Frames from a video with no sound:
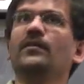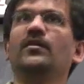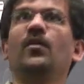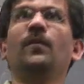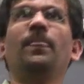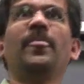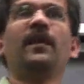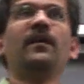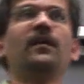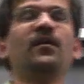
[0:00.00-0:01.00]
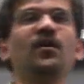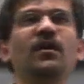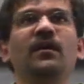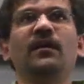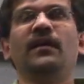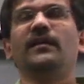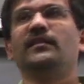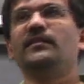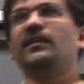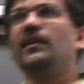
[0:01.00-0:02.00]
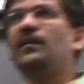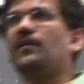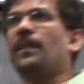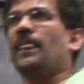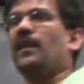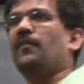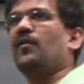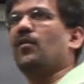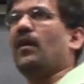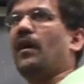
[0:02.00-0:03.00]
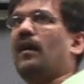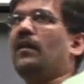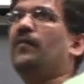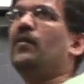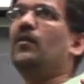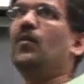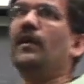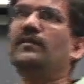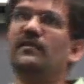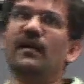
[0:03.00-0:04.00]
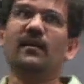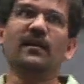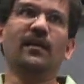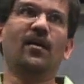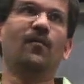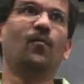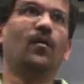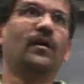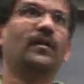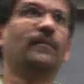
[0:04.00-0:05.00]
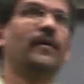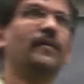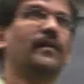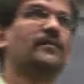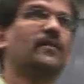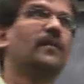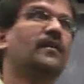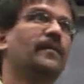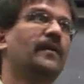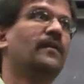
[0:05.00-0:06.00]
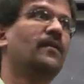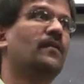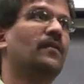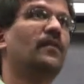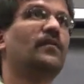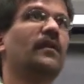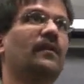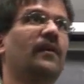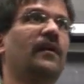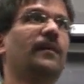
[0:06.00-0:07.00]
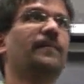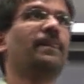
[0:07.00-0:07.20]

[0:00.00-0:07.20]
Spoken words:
So essentially, if you knew exactly what the memory is going to be looking like,